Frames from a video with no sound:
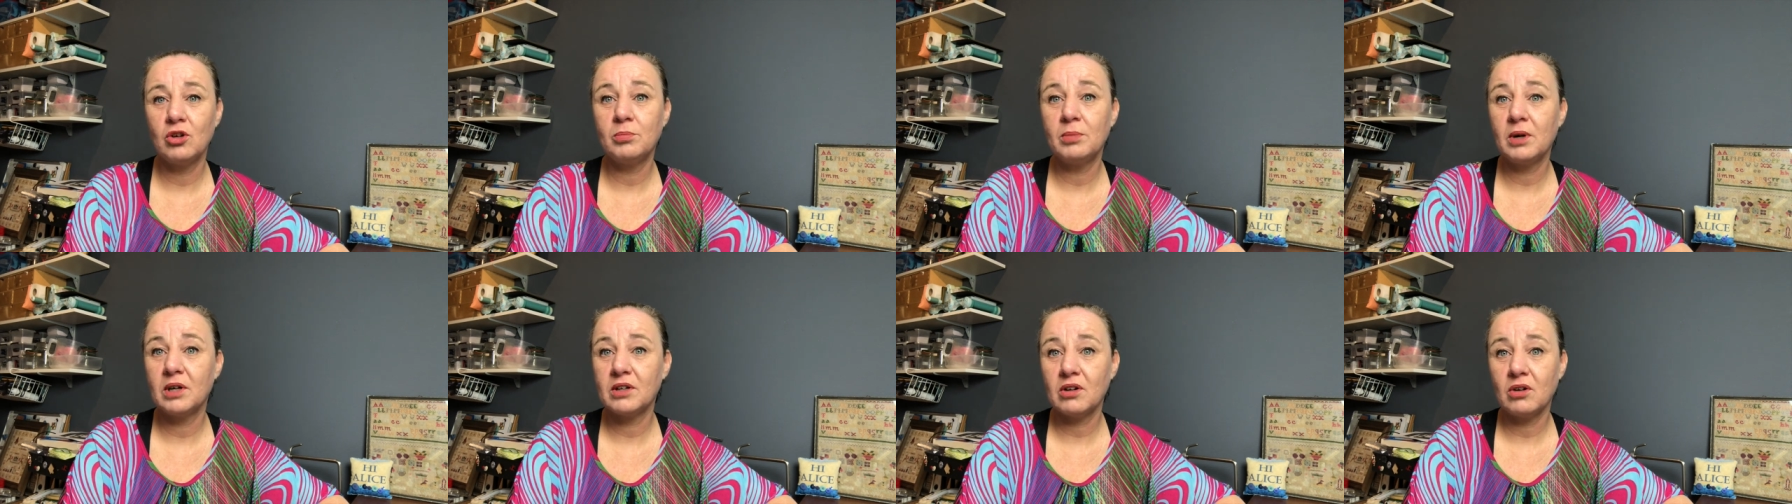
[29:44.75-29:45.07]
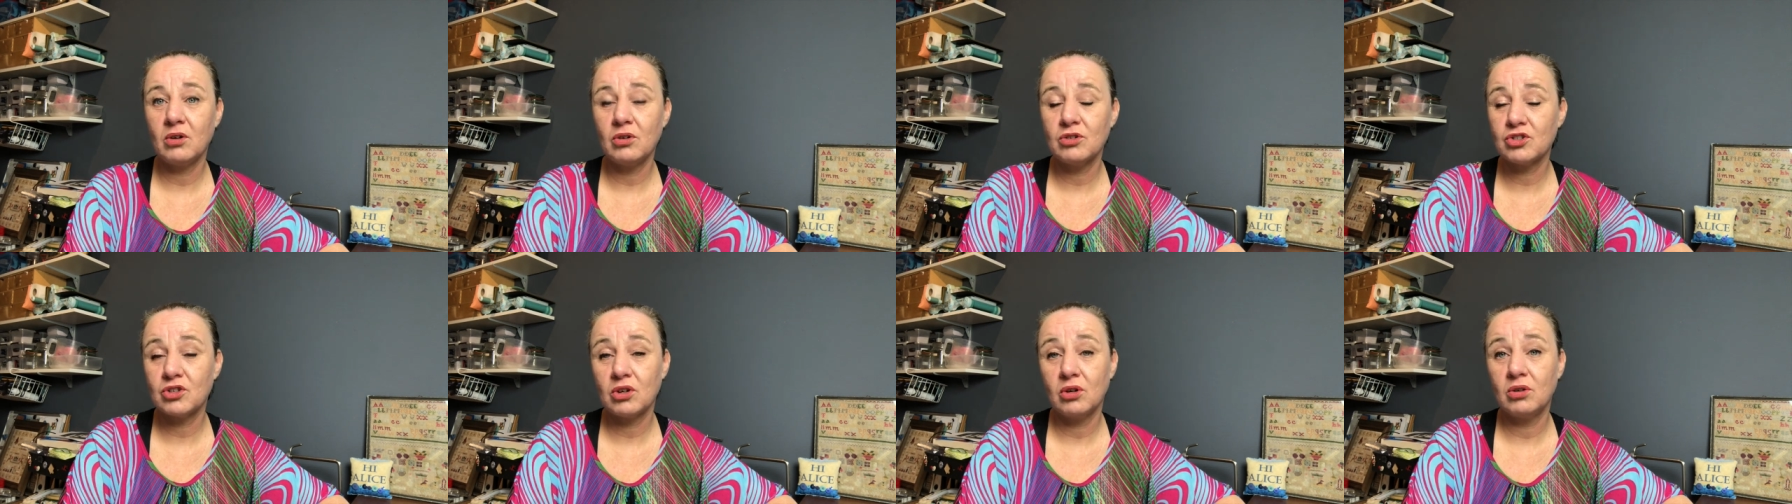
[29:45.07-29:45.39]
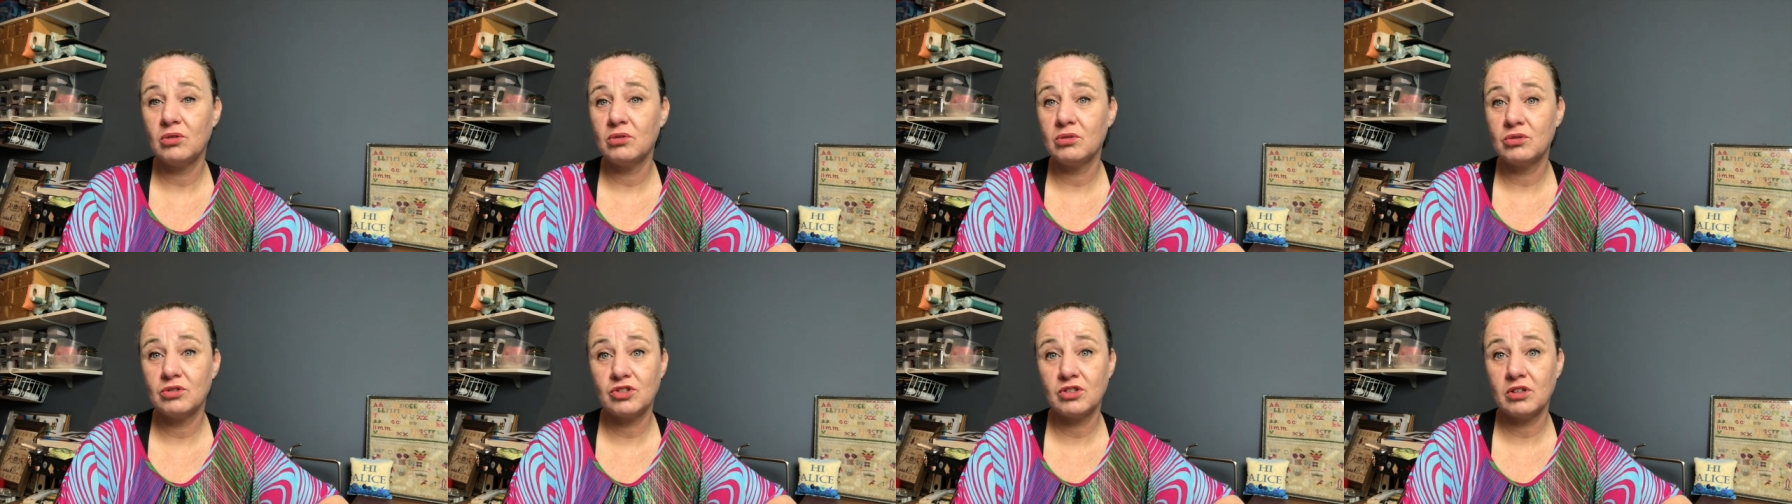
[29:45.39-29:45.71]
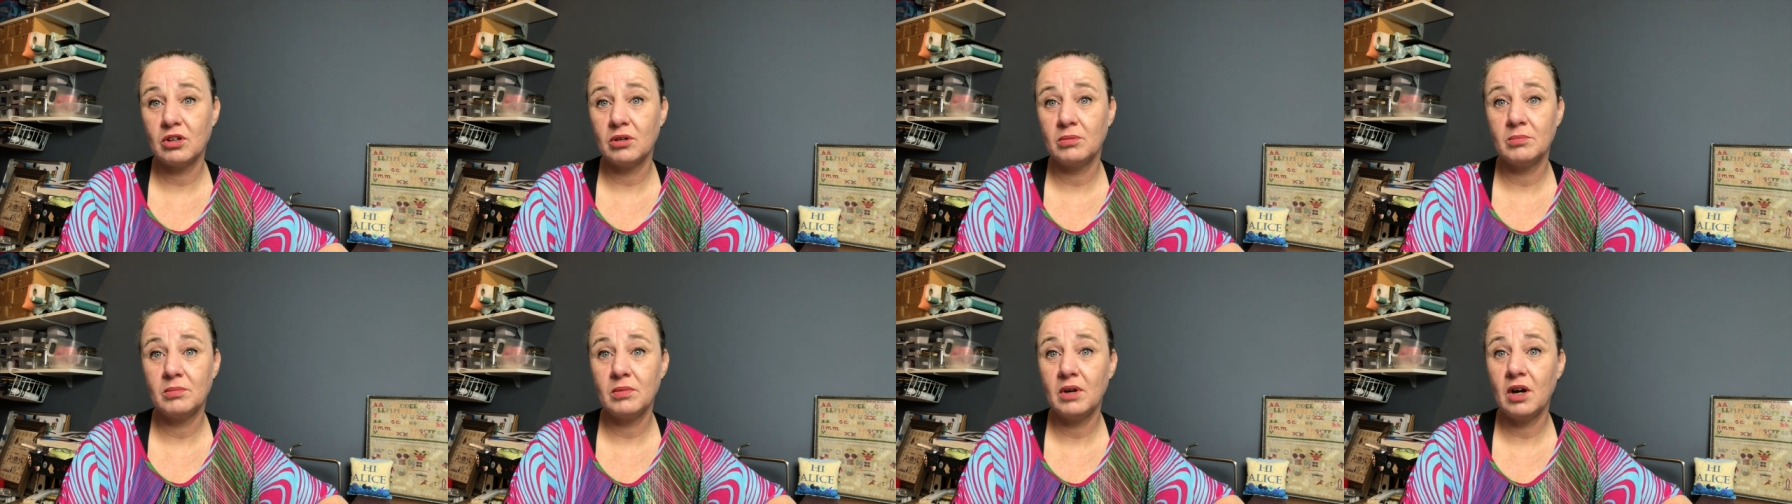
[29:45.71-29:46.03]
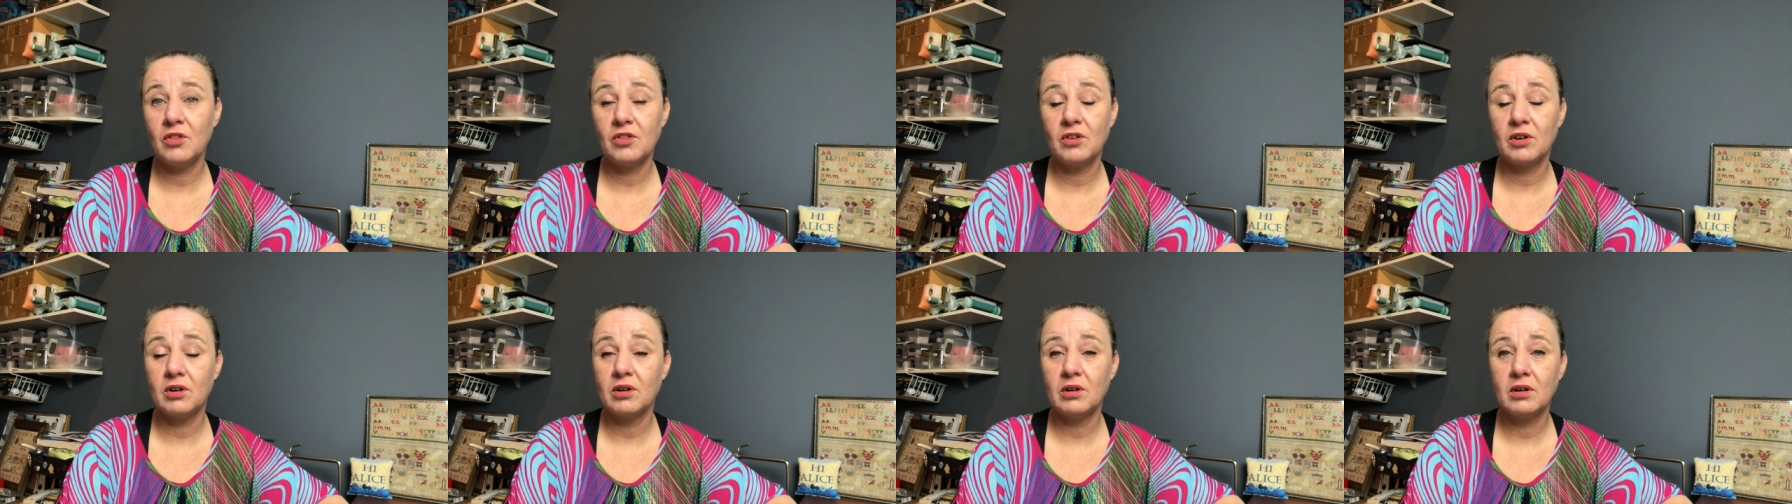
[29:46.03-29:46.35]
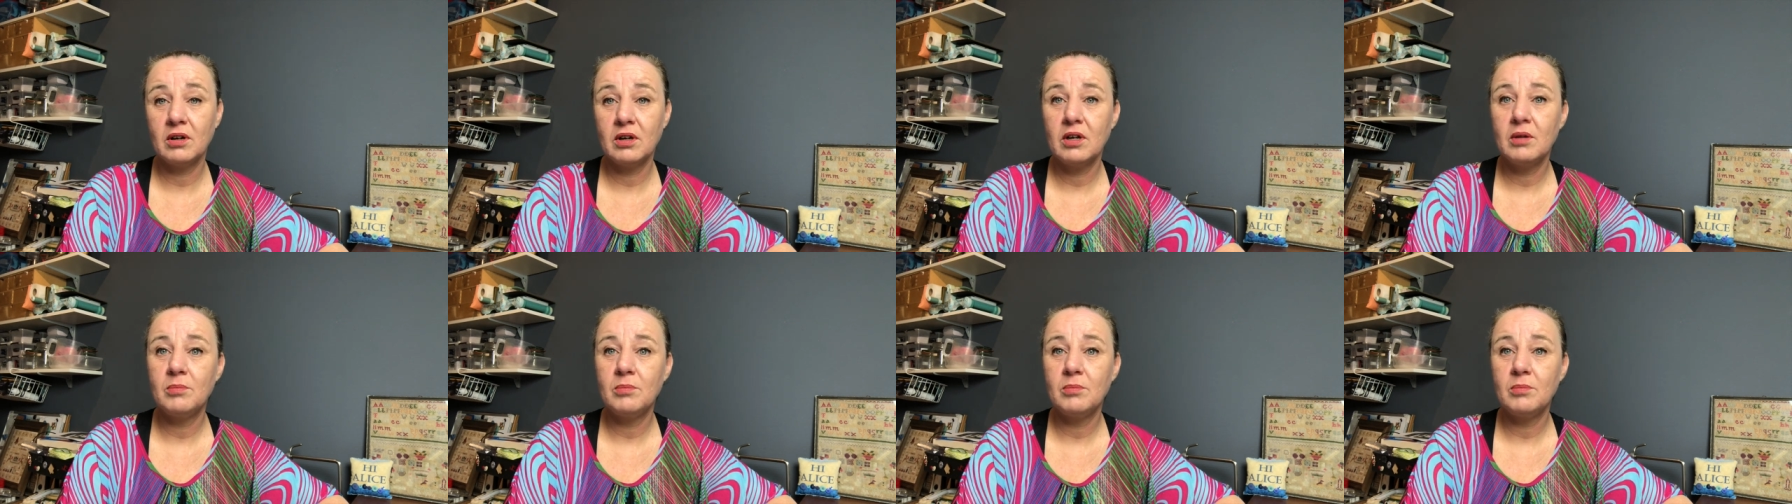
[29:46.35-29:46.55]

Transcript: but also some other